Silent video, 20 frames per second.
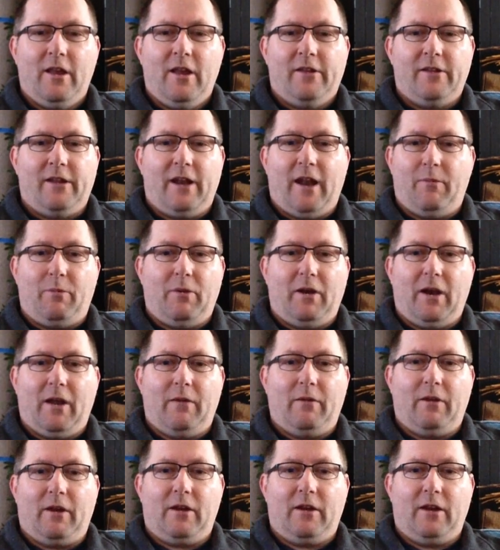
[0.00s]
It's an
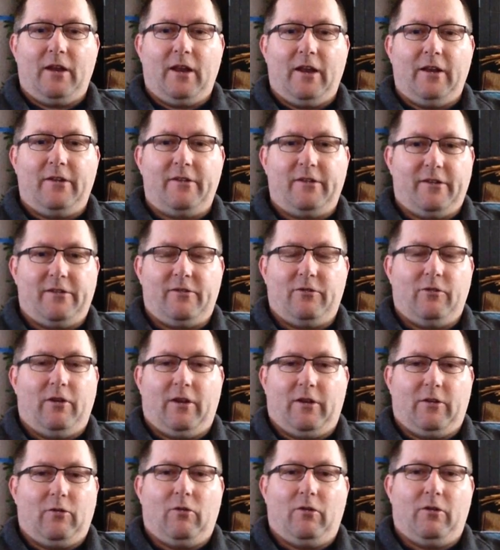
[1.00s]
epidemic, and it's
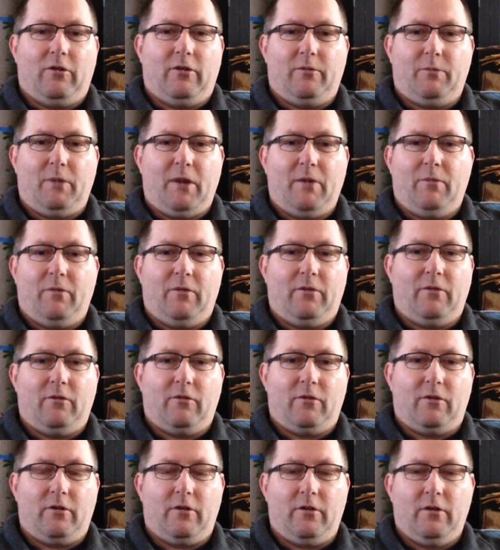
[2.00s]
destroying the world, people in the
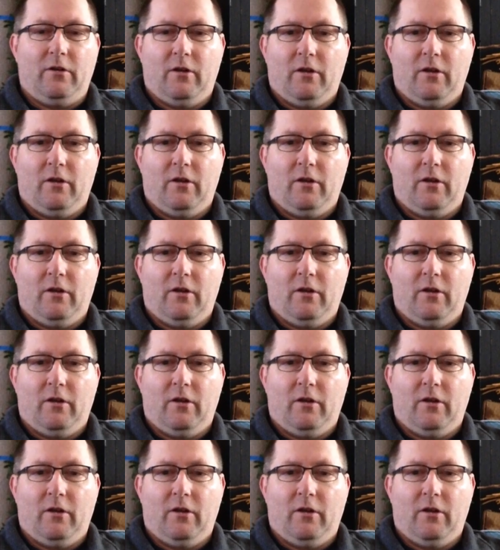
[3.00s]
world.